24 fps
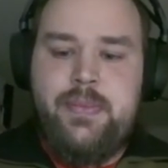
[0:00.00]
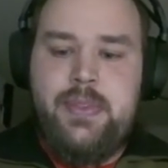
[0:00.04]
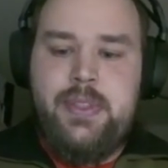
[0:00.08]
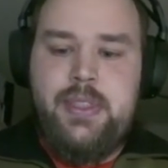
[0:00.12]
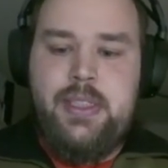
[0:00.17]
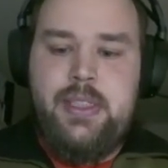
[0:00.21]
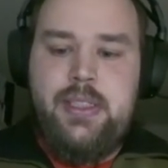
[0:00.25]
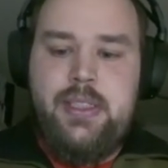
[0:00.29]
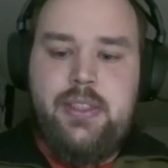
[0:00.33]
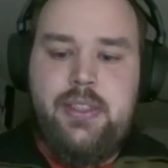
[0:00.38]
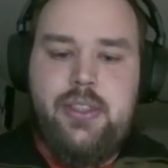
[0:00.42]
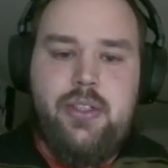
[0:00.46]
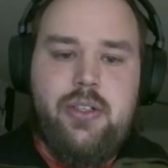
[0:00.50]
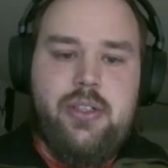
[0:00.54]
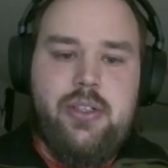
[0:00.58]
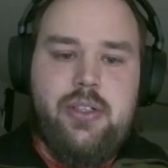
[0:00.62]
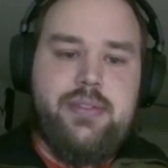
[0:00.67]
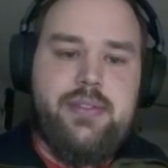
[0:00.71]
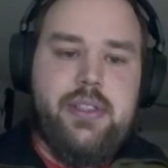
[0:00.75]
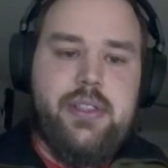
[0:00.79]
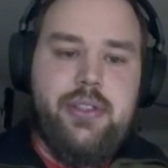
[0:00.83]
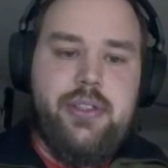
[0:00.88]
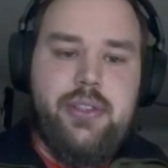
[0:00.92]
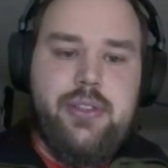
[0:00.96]
So
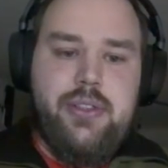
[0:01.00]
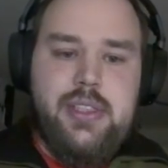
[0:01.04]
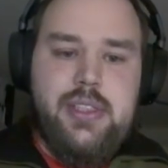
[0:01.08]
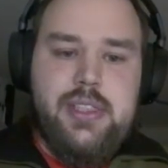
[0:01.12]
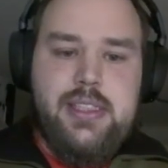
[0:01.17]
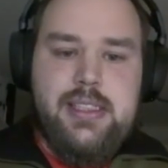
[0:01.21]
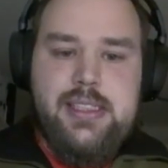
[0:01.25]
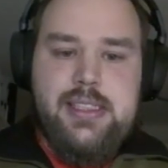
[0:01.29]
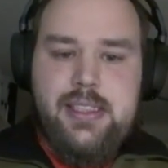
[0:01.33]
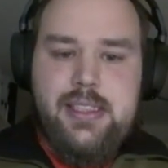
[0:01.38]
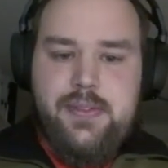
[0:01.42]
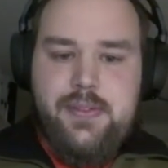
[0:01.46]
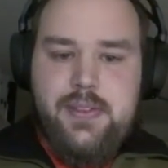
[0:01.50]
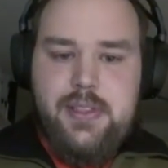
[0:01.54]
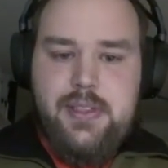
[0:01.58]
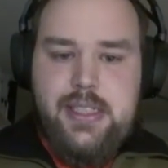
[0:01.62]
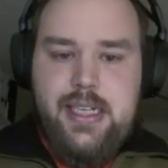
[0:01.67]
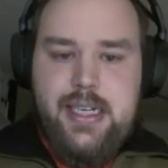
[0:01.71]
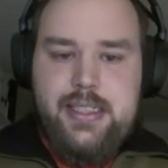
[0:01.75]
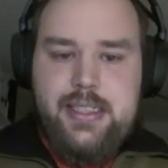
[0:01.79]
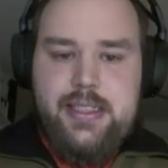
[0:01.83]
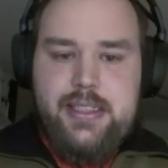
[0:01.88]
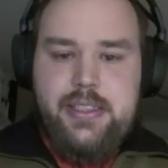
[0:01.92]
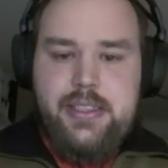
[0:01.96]
if you're using this
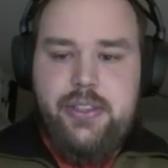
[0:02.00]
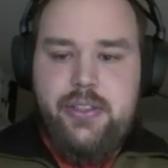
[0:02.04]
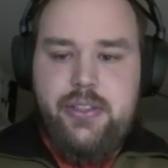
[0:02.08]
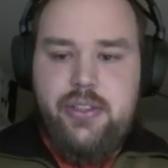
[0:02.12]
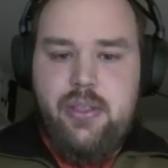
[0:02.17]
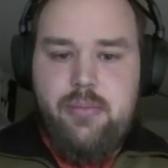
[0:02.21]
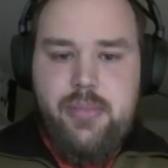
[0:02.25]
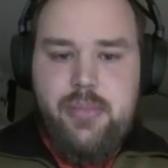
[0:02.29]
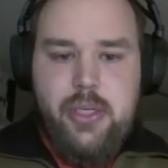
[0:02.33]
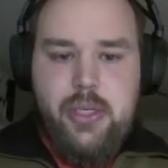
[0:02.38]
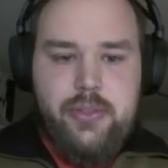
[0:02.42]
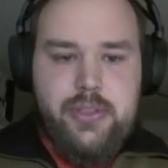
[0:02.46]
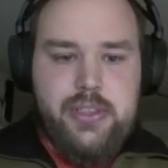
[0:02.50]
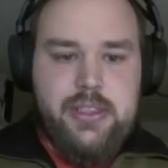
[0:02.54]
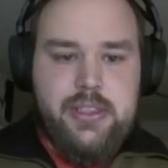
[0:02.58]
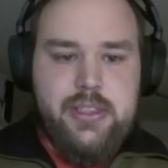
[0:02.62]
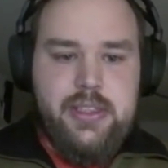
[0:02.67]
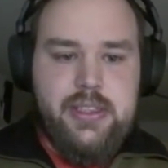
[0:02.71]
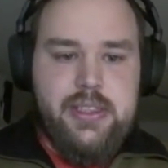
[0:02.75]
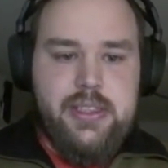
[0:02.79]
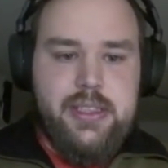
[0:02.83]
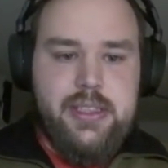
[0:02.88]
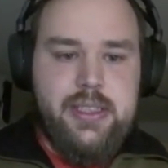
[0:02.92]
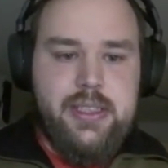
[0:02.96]
facade in your
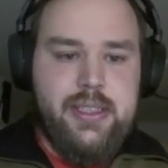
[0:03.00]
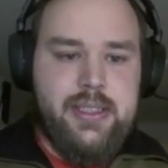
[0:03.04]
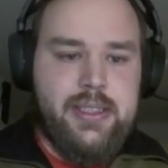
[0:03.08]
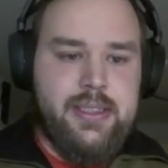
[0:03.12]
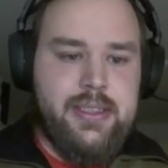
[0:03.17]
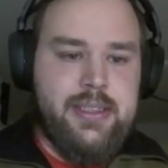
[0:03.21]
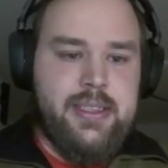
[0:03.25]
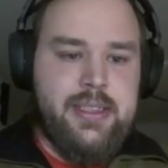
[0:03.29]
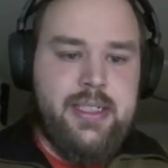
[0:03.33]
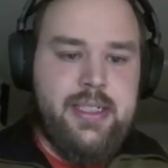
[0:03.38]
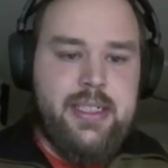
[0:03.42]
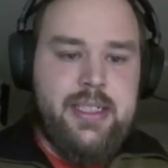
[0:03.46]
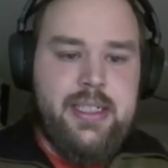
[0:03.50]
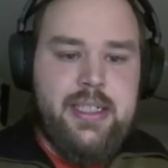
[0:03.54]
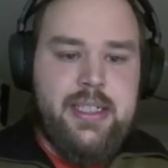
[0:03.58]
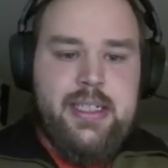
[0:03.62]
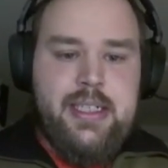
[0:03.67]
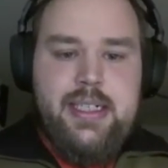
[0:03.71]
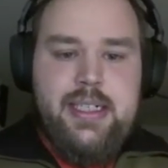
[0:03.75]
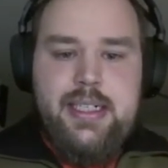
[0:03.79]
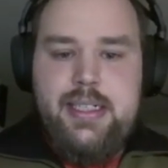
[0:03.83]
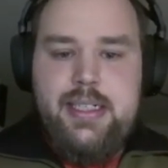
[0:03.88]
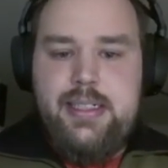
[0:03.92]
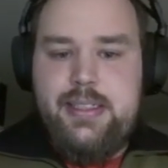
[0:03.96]
component,
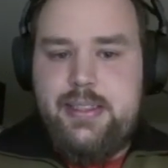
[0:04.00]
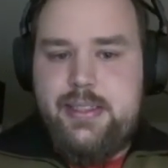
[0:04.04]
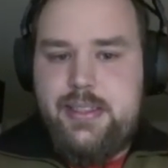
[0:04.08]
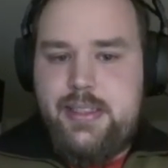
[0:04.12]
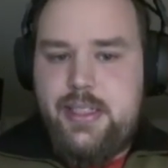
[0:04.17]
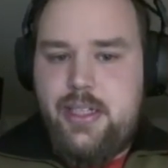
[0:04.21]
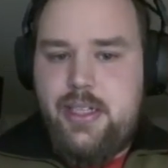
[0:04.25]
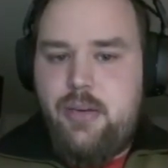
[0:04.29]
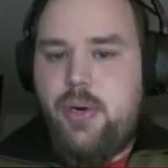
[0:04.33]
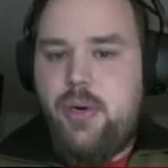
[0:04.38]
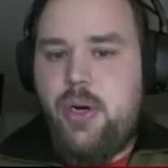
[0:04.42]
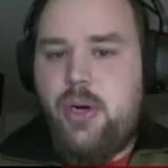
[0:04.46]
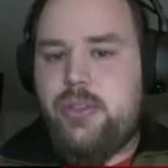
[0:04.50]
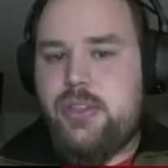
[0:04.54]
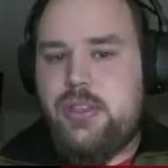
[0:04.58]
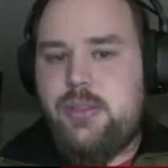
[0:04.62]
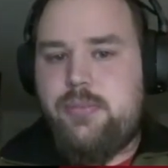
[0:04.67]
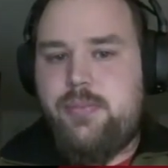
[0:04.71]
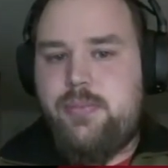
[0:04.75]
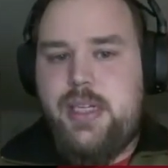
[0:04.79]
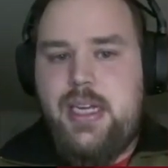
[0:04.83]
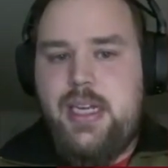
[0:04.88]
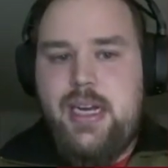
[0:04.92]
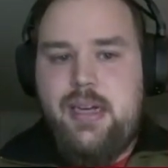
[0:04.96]
the component
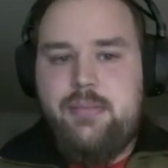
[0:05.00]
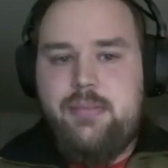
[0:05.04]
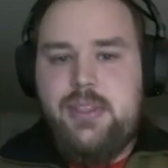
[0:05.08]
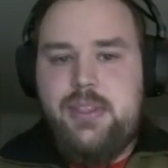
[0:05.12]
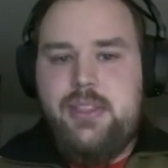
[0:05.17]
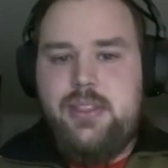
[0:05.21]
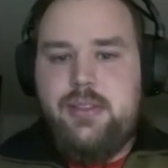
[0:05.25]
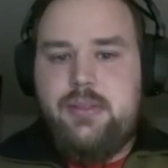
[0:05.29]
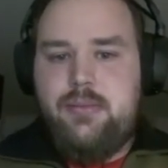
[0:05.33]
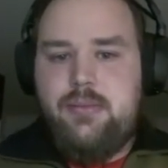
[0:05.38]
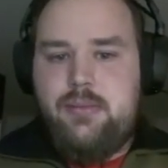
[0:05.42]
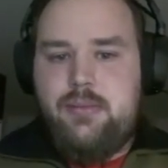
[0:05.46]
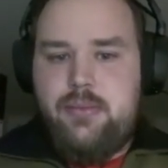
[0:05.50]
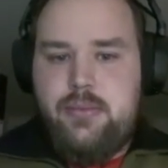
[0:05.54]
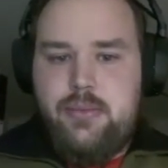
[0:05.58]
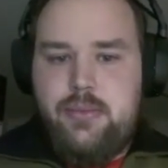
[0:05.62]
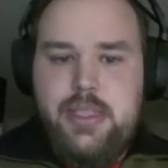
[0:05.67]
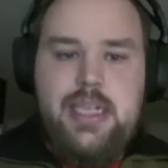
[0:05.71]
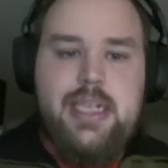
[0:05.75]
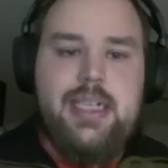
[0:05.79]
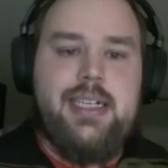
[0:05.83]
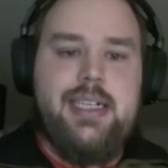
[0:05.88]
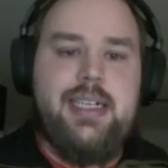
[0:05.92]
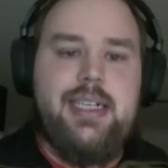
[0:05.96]
becomes
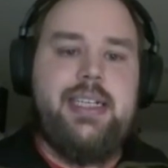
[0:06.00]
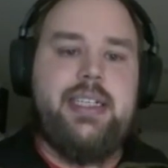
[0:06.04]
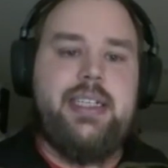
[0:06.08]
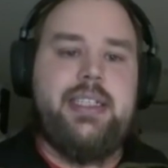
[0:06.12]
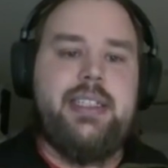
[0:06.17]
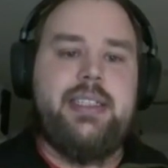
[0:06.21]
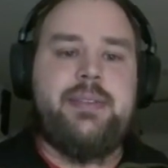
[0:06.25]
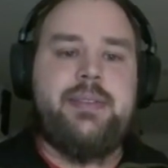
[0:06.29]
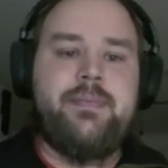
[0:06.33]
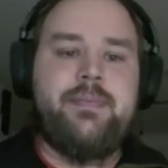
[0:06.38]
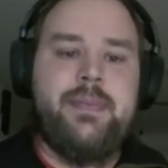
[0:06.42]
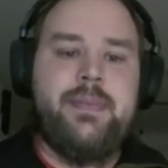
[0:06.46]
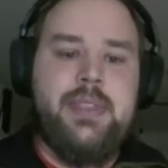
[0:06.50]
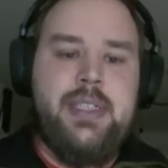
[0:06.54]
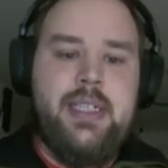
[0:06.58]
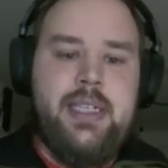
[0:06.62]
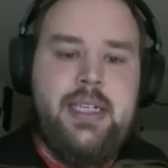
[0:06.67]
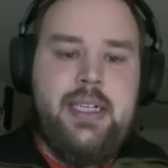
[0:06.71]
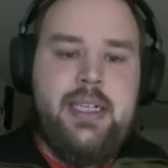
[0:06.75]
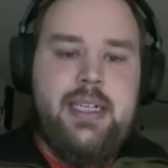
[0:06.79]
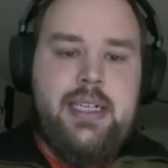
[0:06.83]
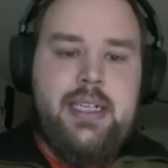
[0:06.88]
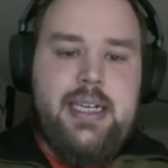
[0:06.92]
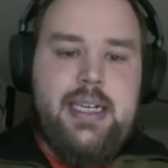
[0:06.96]
really clean.
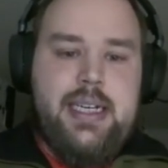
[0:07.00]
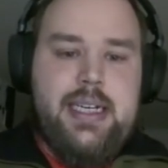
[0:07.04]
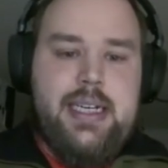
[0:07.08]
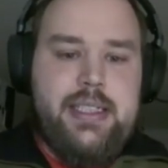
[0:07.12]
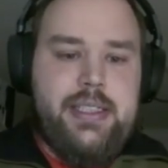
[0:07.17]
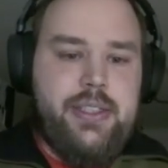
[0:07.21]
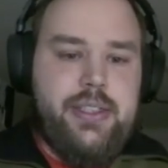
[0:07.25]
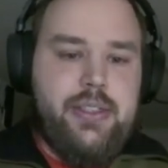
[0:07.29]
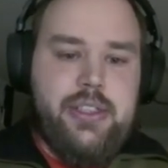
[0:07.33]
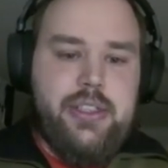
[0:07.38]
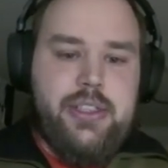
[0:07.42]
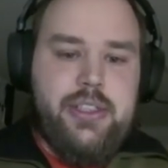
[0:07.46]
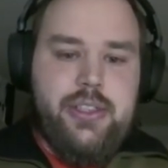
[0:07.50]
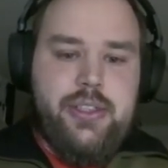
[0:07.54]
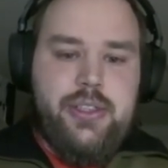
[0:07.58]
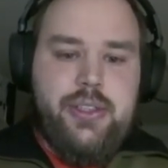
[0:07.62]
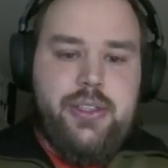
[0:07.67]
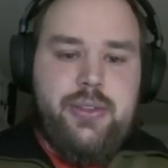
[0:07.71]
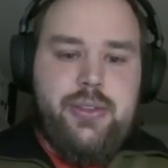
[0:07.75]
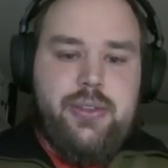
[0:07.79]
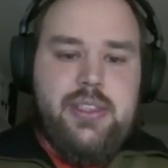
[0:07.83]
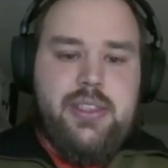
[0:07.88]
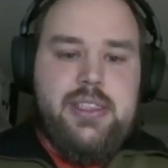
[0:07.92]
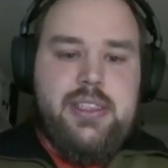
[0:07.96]
And you're just
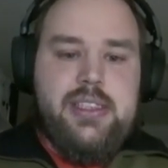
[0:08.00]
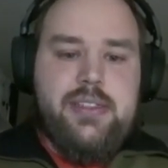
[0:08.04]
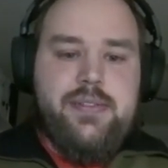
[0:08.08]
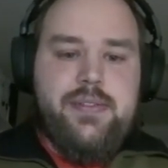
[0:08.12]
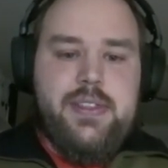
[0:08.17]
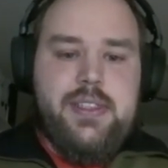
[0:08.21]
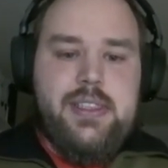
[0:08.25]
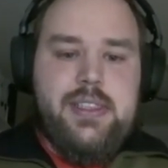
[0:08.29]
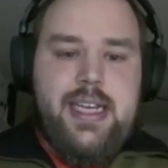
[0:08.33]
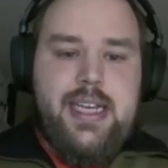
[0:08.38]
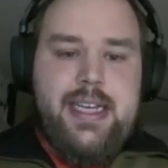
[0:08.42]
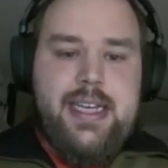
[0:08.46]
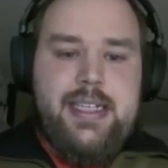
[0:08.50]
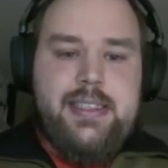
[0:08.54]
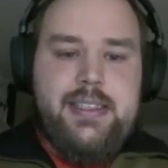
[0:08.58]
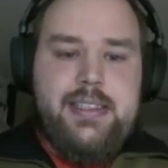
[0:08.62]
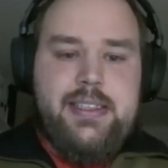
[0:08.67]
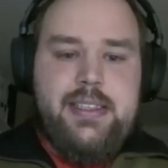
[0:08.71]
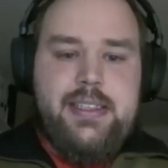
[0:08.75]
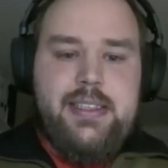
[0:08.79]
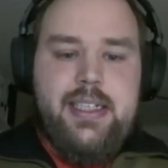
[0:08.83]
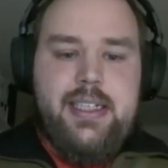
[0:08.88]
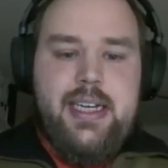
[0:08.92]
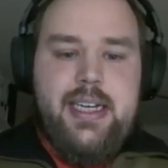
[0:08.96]
using the facade
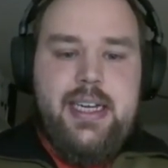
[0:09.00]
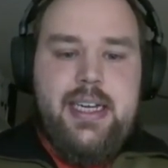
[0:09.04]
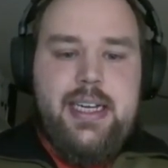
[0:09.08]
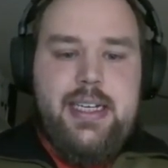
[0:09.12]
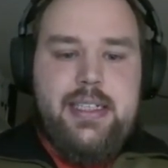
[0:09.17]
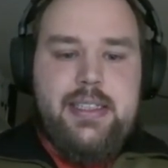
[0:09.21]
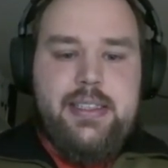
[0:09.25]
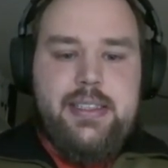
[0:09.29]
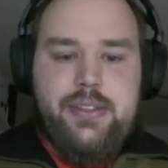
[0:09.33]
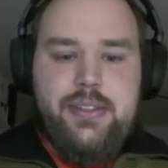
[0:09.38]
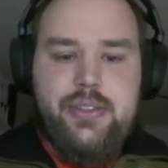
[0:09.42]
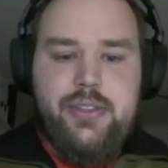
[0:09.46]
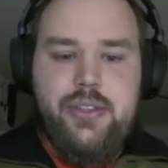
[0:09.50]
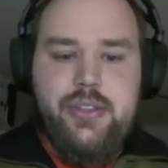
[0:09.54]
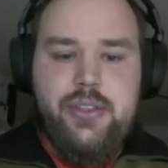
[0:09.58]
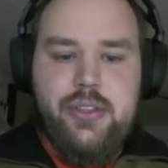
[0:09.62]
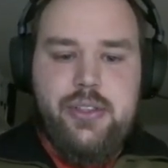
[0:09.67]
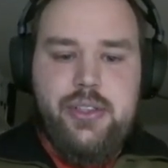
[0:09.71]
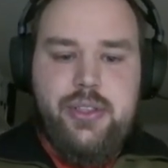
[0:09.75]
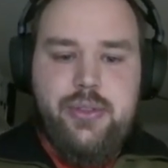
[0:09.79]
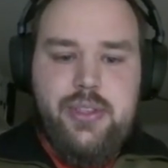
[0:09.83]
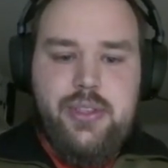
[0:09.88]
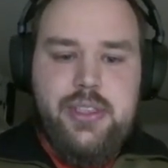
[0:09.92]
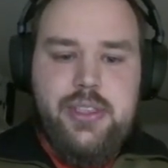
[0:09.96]
and you're
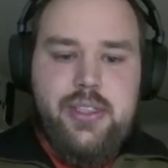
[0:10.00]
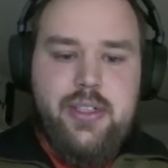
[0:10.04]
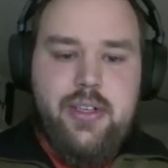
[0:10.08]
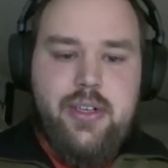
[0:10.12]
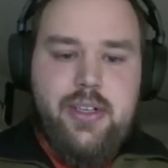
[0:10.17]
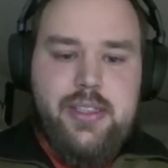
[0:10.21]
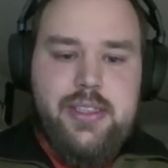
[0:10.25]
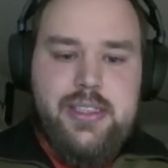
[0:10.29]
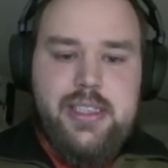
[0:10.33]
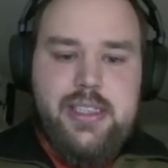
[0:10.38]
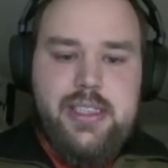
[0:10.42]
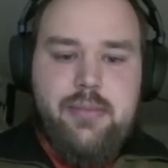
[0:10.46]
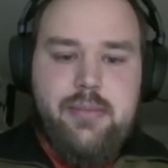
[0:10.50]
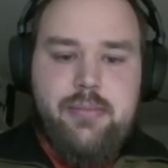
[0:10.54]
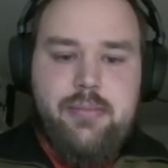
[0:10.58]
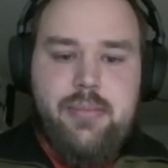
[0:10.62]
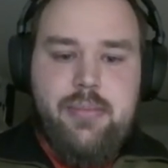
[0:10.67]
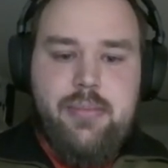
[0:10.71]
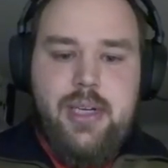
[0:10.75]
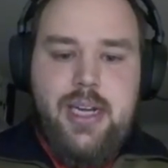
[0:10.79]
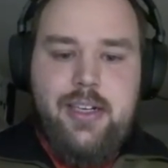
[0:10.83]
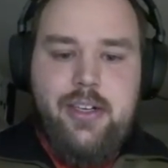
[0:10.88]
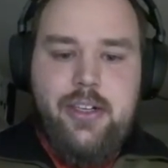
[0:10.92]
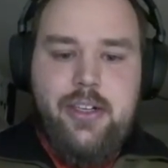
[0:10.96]
using all the
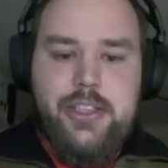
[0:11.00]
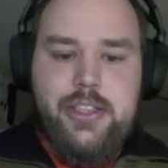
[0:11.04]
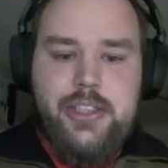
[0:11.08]
implied logic